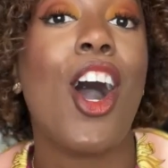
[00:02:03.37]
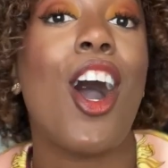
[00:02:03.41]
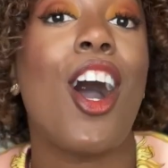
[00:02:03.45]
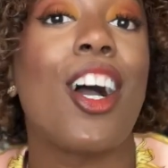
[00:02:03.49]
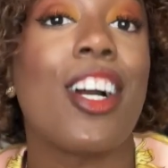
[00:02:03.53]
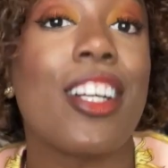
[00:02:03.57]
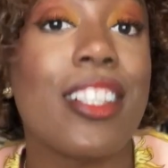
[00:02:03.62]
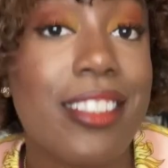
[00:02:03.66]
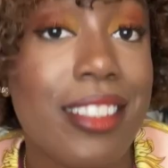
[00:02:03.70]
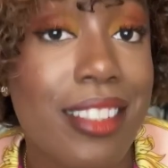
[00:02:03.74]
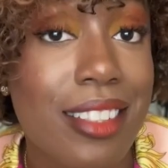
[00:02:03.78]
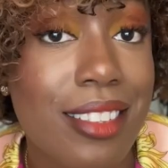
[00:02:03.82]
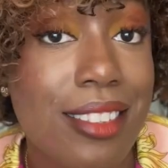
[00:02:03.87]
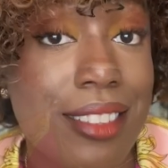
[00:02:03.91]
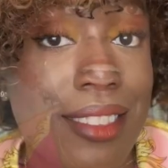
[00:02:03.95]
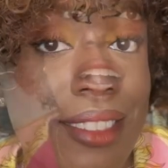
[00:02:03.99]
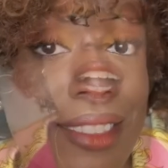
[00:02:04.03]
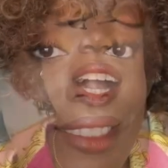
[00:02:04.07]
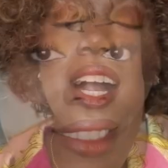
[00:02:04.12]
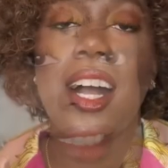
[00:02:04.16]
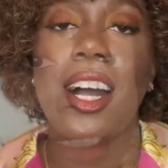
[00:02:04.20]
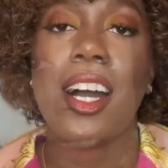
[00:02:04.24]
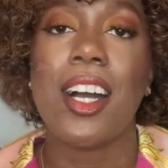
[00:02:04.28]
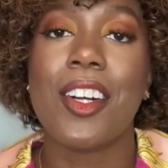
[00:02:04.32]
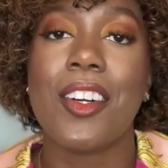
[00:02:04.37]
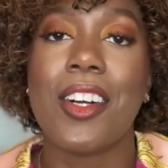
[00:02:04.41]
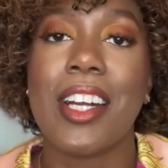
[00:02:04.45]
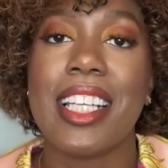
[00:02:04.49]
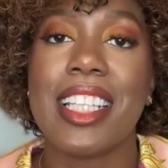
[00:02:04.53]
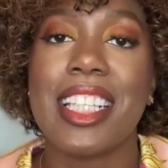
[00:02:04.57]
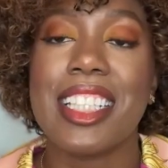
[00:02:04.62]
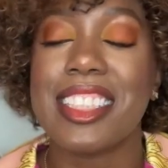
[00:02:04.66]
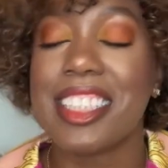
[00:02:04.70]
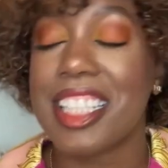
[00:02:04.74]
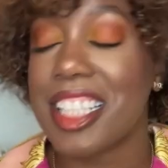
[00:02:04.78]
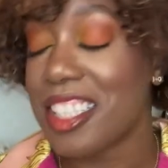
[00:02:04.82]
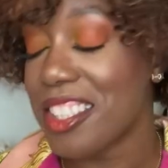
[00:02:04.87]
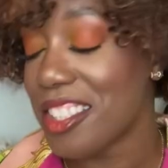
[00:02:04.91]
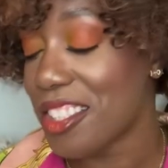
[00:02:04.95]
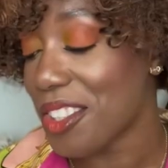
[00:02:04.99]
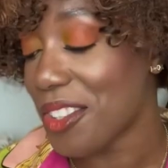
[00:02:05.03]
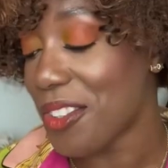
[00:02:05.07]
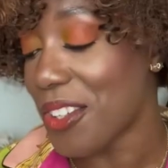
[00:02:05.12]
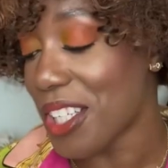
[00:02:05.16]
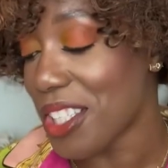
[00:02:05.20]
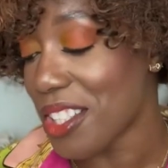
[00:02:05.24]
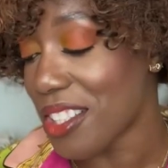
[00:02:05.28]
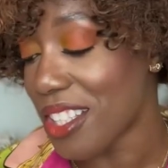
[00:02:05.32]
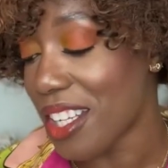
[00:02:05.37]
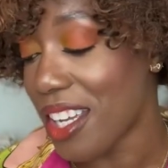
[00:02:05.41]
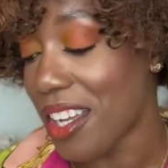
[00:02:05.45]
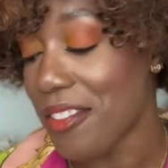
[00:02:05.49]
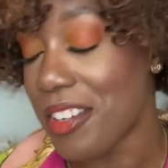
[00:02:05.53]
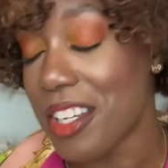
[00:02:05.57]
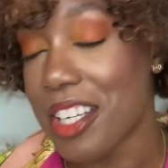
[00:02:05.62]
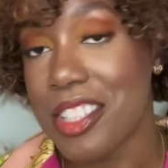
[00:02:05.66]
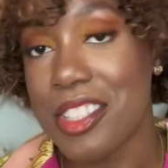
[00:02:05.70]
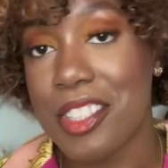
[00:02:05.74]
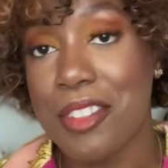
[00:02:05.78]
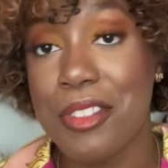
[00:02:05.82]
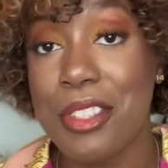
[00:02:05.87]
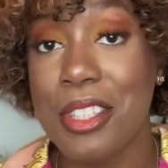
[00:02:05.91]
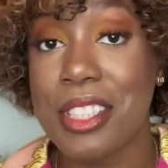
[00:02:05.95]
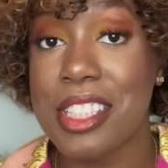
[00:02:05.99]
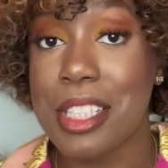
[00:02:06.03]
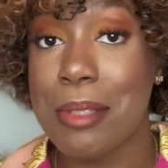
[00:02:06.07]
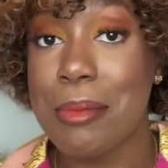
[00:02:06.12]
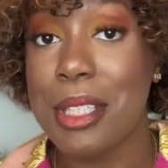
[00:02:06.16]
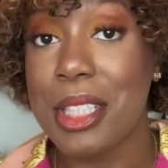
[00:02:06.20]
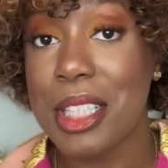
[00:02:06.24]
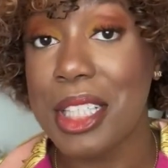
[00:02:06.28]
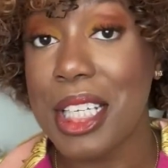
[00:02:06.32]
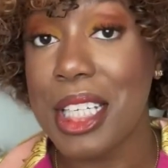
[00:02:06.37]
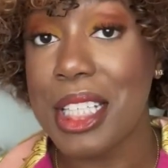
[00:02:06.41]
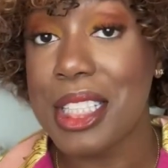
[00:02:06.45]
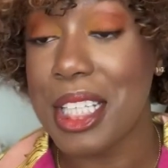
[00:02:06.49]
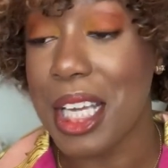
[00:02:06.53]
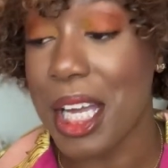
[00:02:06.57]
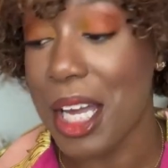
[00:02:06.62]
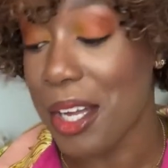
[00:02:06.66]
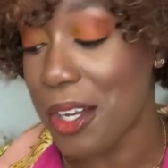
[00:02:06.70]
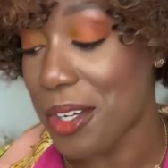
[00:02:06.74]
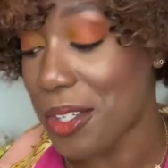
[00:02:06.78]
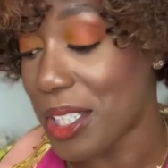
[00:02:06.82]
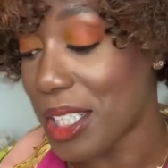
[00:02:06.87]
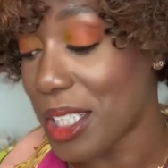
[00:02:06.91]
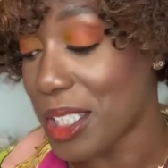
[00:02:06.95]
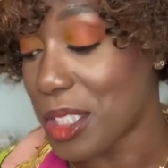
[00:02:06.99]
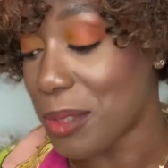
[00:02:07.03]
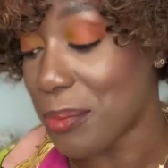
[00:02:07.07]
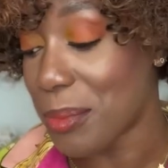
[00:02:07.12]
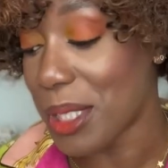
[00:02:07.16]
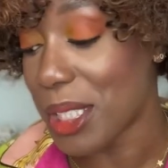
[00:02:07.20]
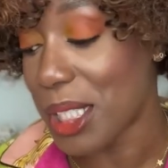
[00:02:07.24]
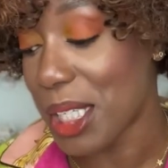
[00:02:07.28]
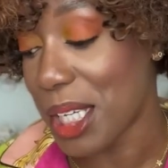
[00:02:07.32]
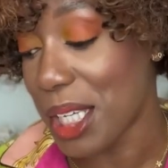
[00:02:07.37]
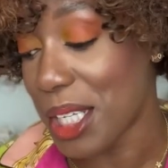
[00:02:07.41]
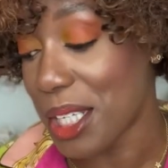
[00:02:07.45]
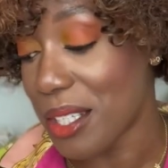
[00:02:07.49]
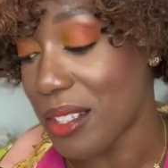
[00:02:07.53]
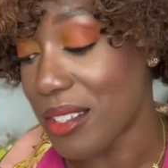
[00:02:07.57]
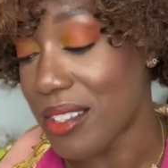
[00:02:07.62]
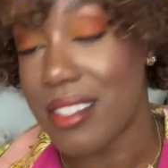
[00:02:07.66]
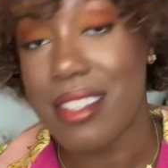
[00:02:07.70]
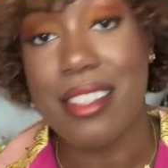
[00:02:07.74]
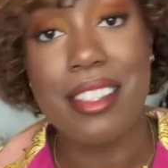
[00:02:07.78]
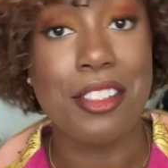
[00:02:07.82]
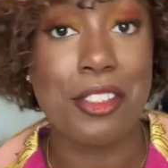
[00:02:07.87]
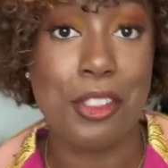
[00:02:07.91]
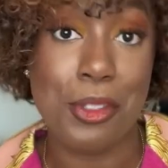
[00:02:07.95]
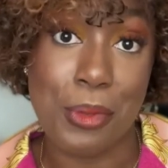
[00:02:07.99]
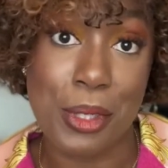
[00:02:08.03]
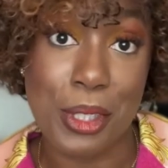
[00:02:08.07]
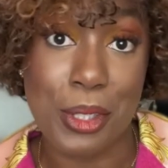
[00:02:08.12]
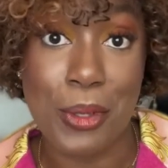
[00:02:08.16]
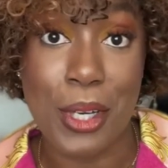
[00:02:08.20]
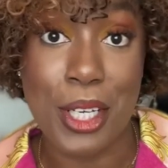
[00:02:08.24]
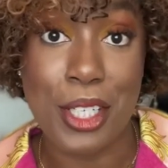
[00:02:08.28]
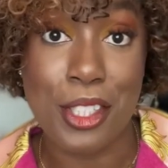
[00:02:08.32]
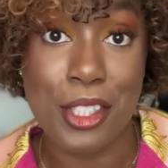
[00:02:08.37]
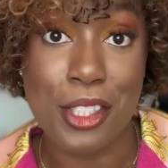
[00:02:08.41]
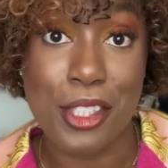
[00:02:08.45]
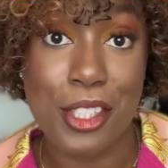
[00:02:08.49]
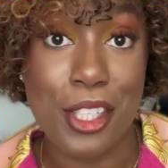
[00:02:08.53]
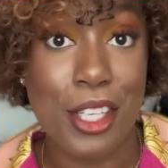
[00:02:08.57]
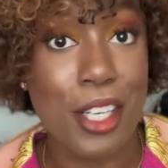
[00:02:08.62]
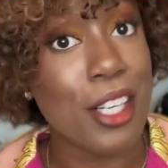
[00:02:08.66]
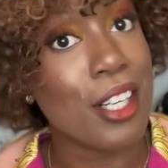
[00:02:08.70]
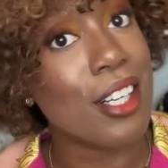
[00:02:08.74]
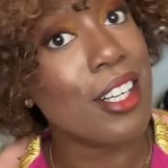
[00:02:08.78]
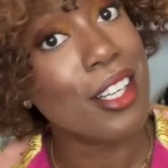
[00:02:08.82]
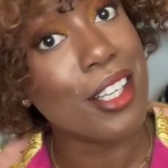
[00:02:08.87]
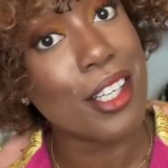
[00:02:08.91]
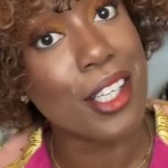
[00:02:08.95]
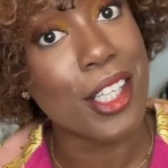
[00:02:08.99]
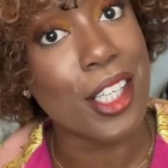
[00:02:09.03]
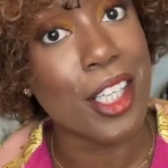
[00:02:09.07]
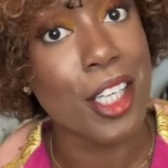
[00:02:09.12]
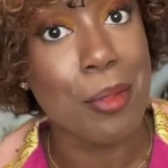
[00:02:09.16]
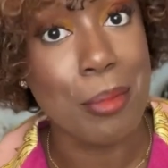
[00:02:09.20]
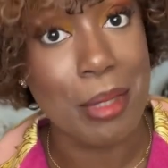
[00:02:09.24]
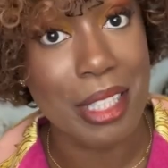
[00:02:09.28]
artist. All right, let's get into the questions I have here. So if you see me looking down, it's because this is where the questions are on my